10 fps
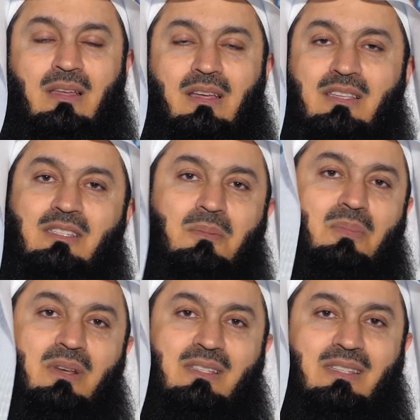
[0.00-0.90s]
As
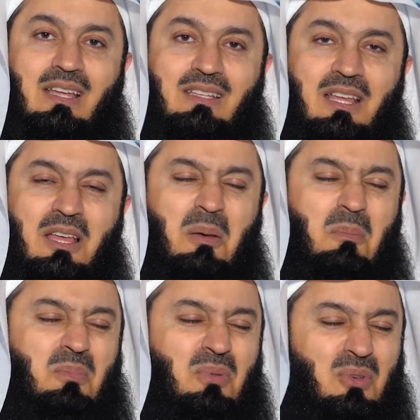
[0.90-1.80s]
simple as that. A
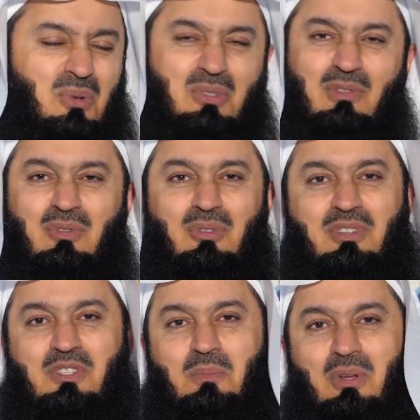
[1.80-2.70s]
beautiful
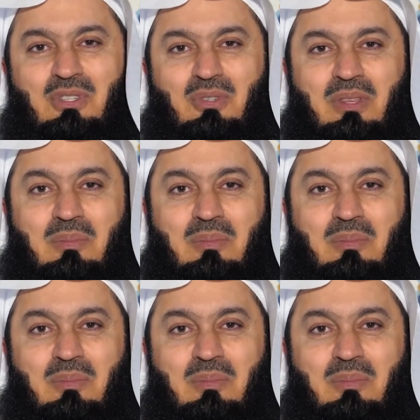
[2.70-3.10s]
response to them.